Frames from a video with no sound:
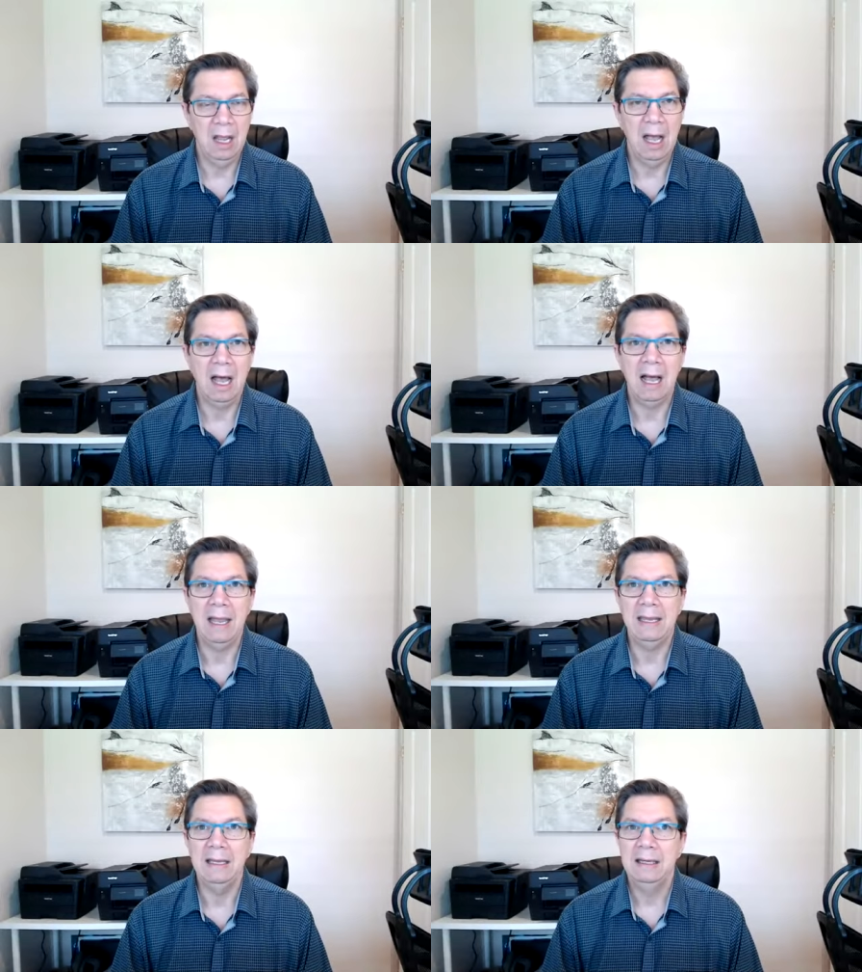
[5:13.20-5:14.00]

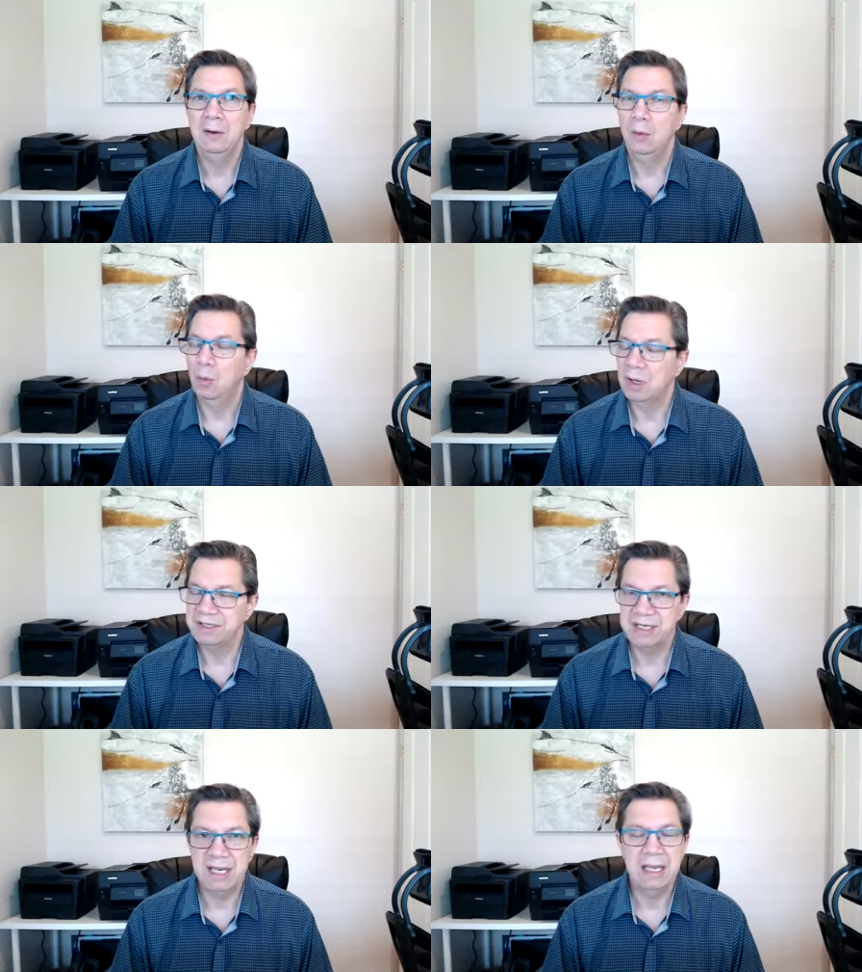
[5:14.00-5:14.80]
I,
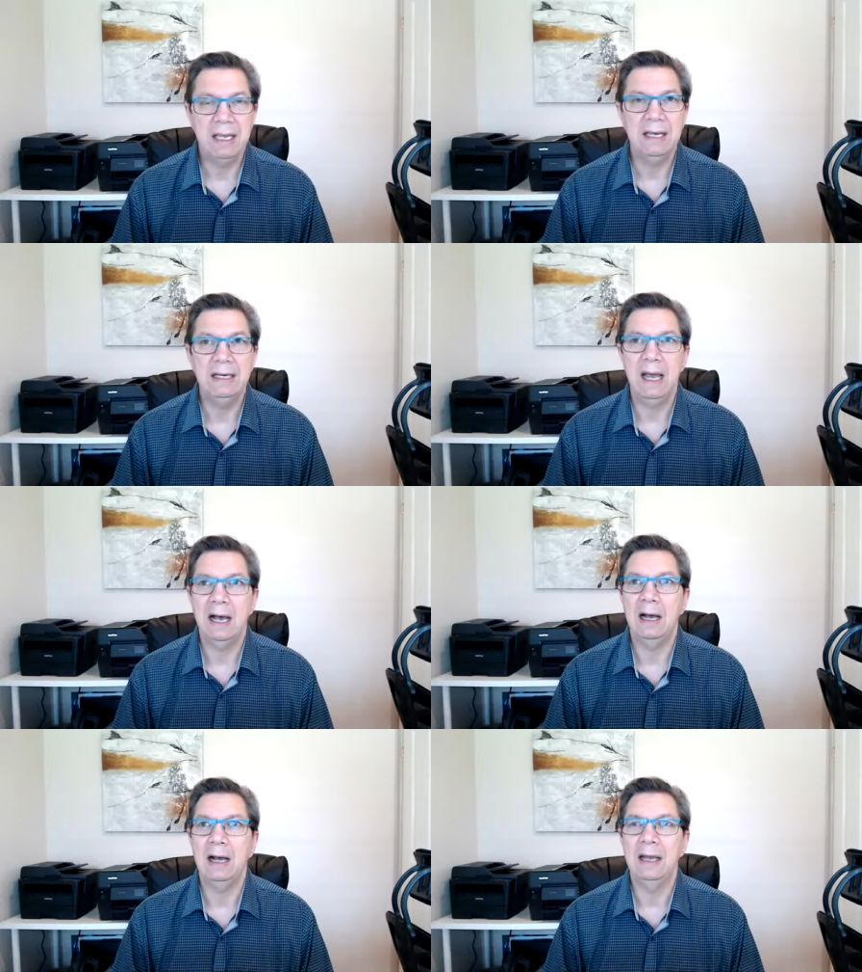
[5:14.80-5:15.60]
once again,
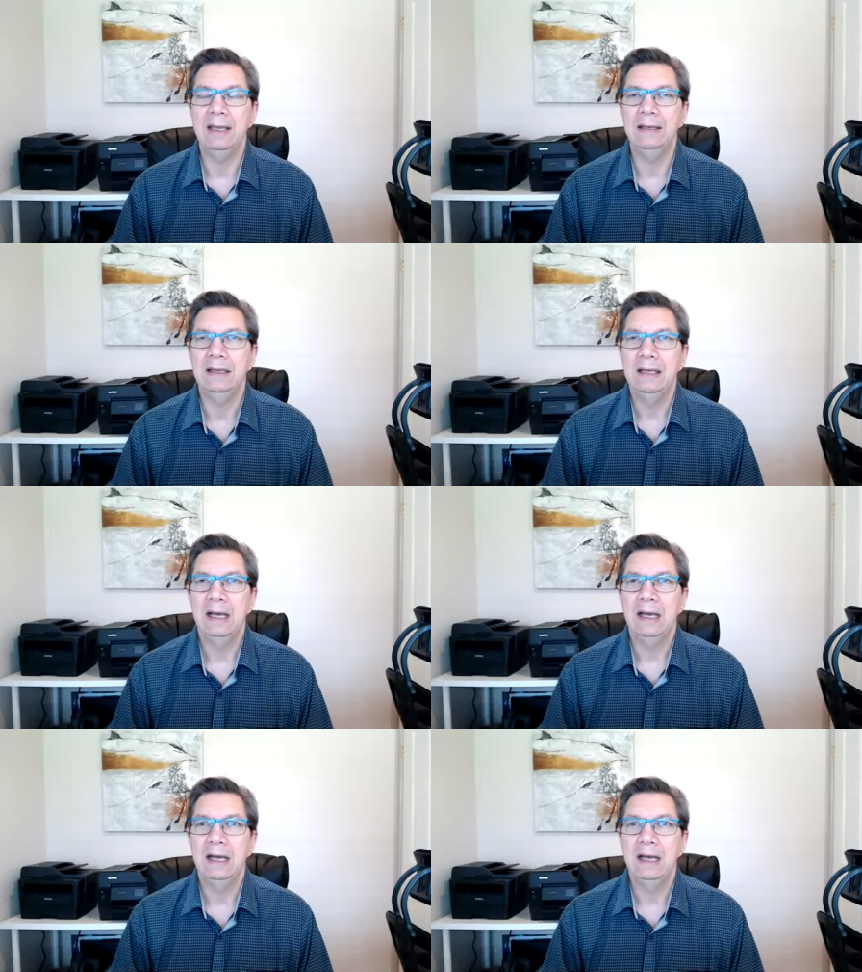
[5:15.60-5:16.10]
I,